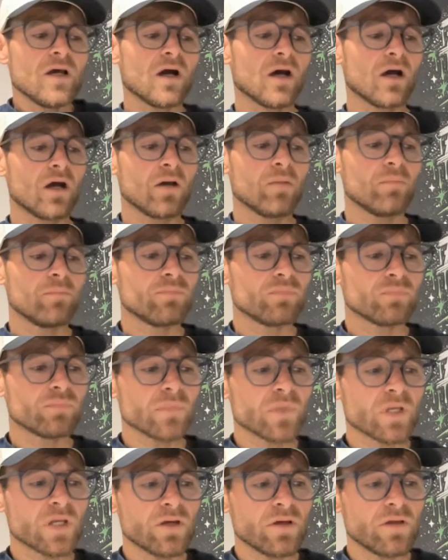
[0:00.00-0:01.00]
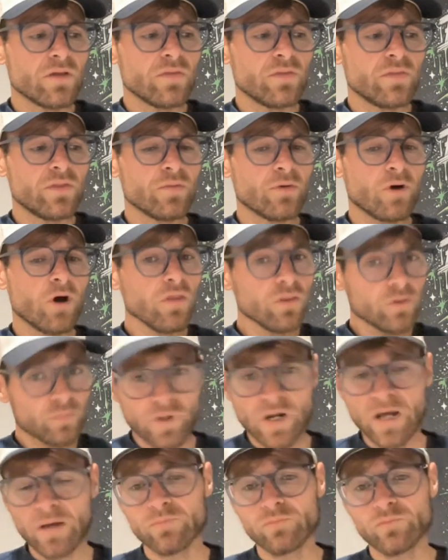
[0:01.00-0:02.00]
Um, the other
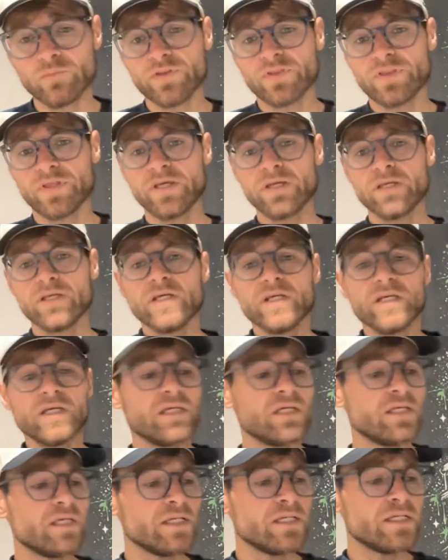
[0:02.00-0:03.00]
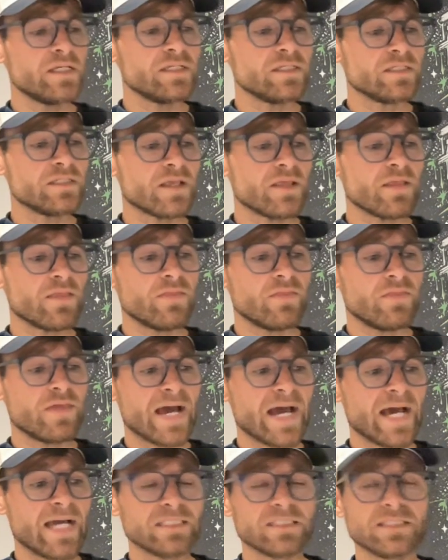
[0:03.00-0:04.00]
problem with it is
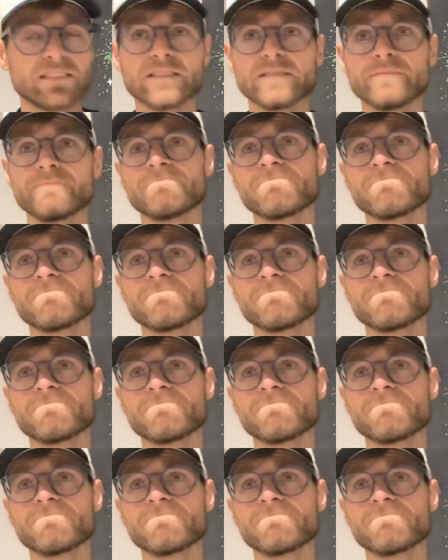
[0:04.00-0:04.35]
that